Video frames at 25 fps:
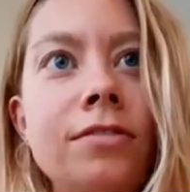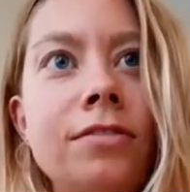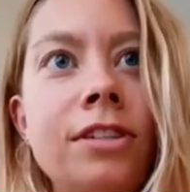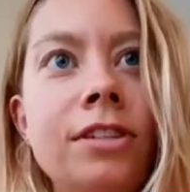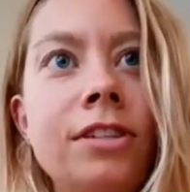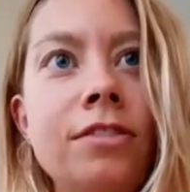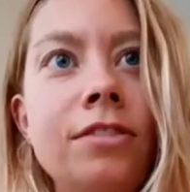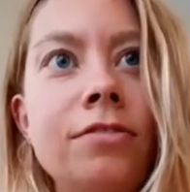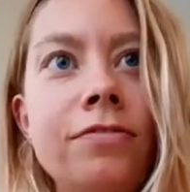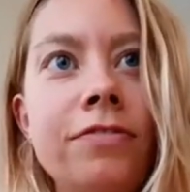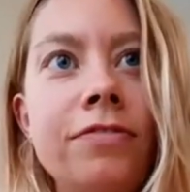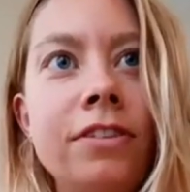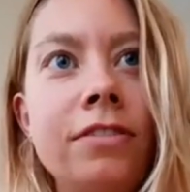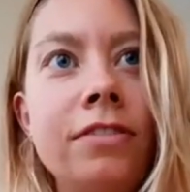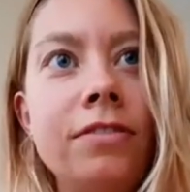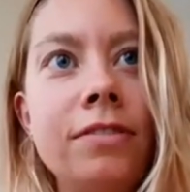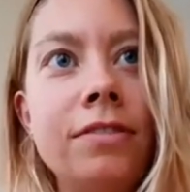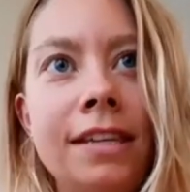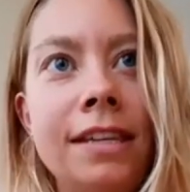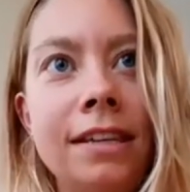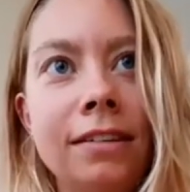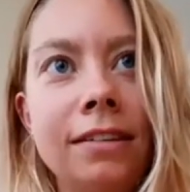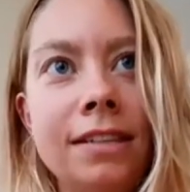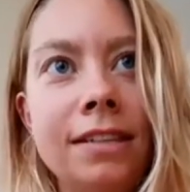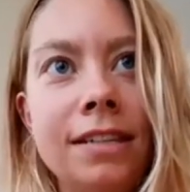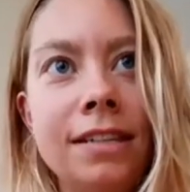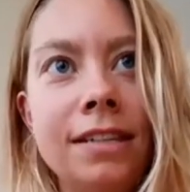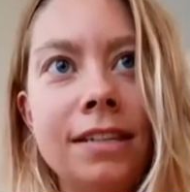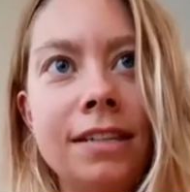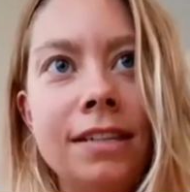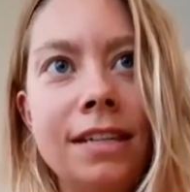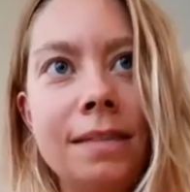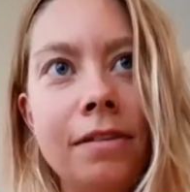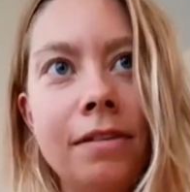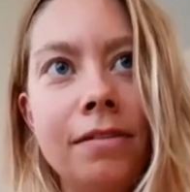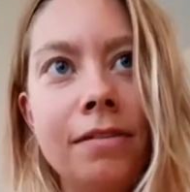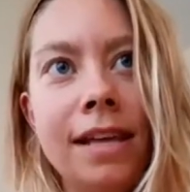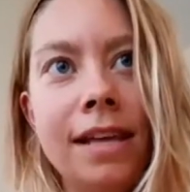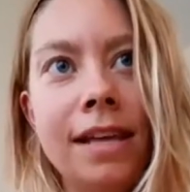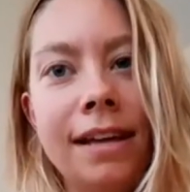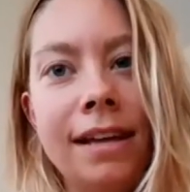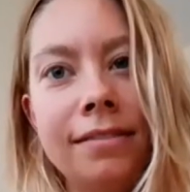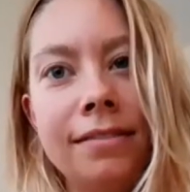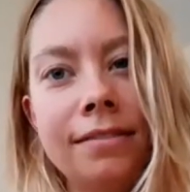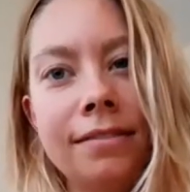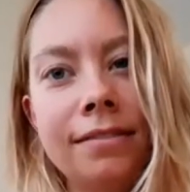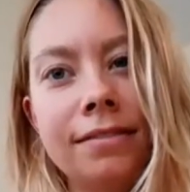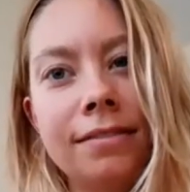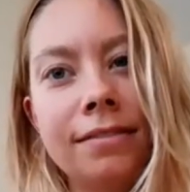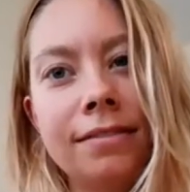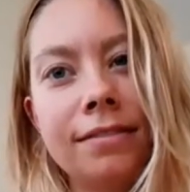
do you feel guilty about that?